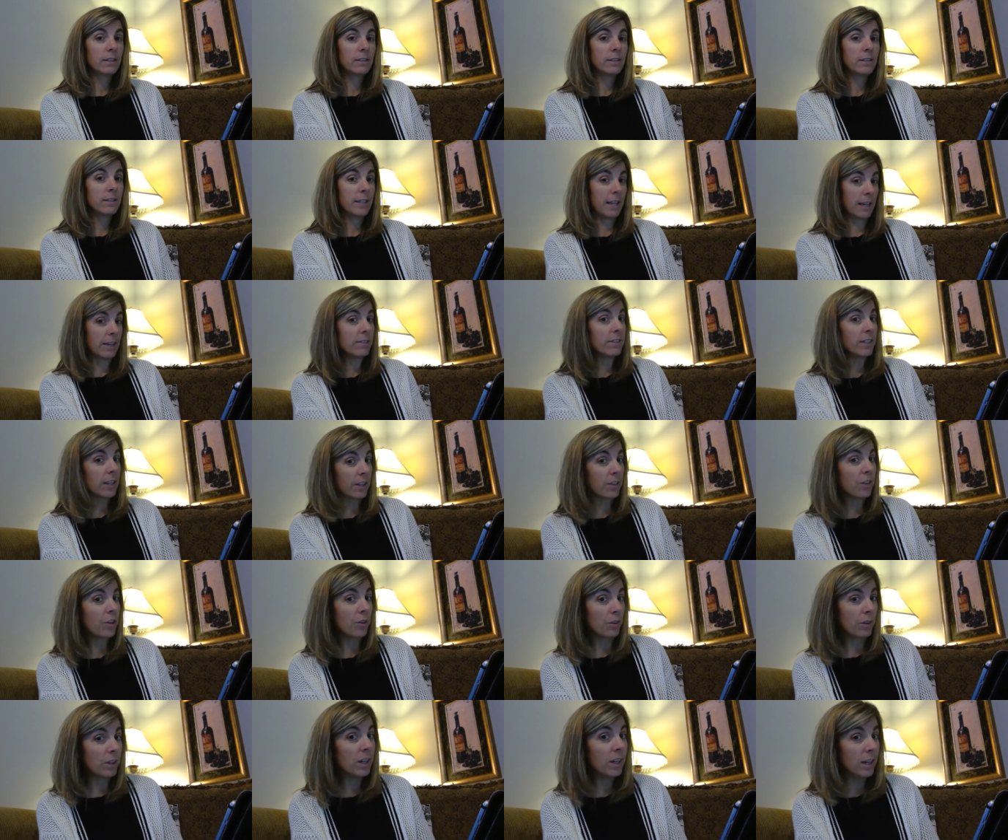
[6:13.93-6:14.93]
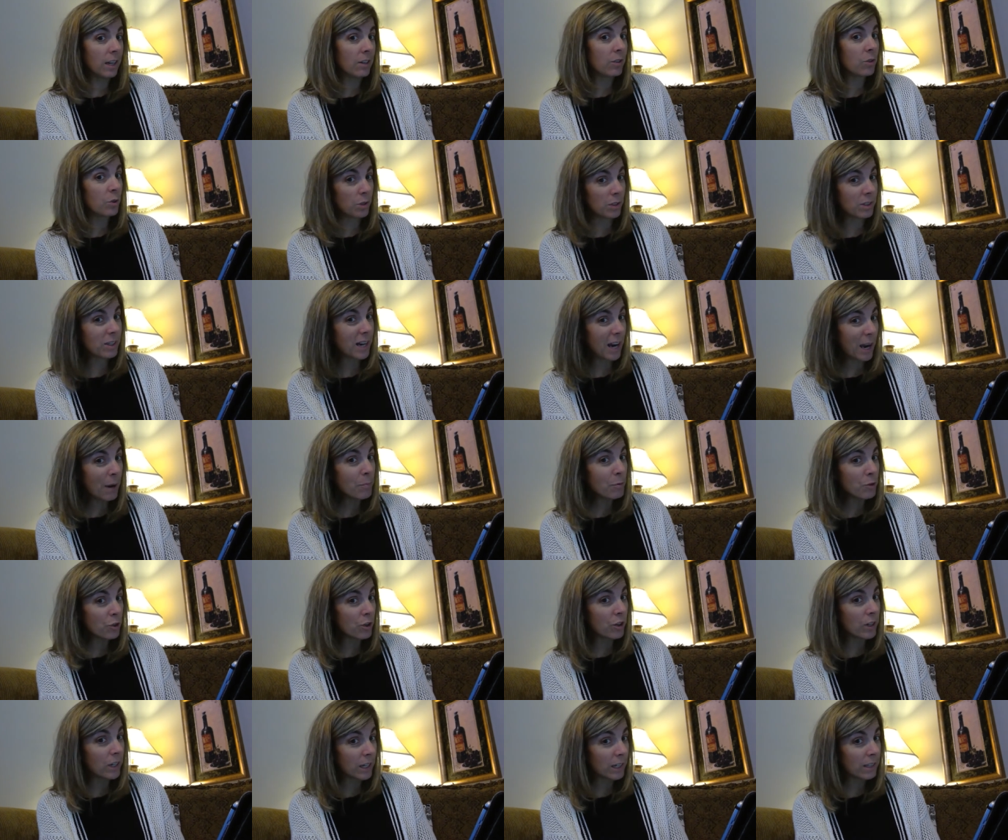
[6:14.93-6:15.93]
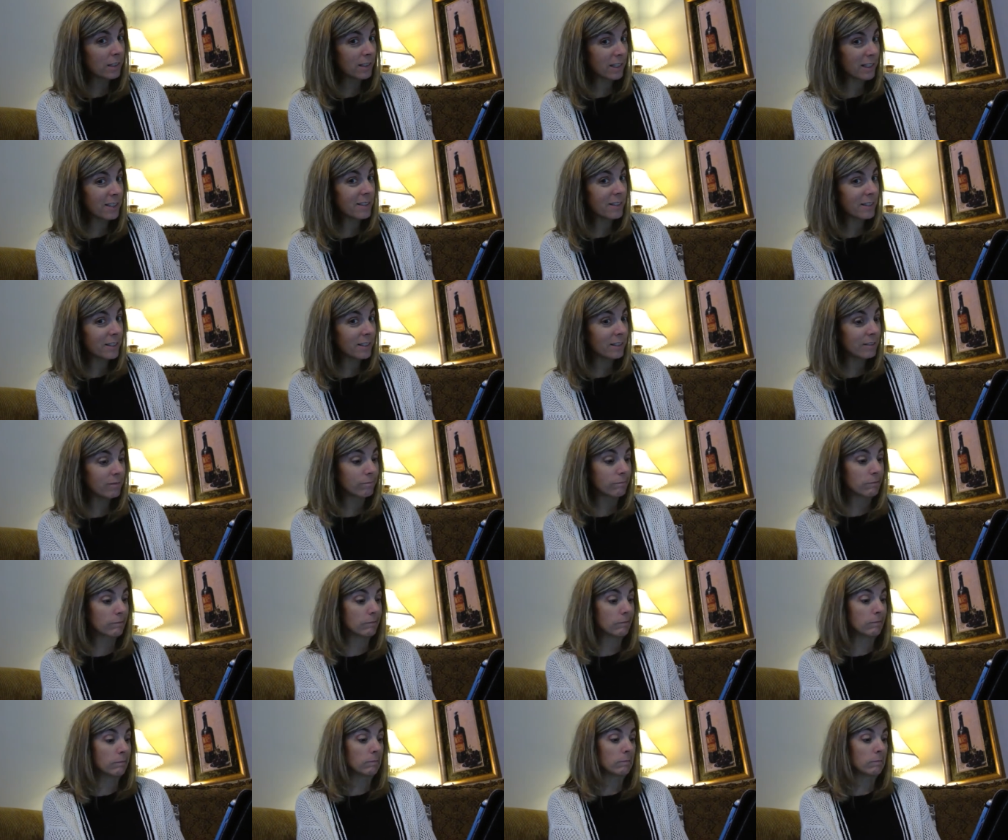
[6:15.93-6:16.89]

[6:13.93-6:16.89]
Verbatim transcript: Sounds like they're leaning towards capturing it, doesn't it?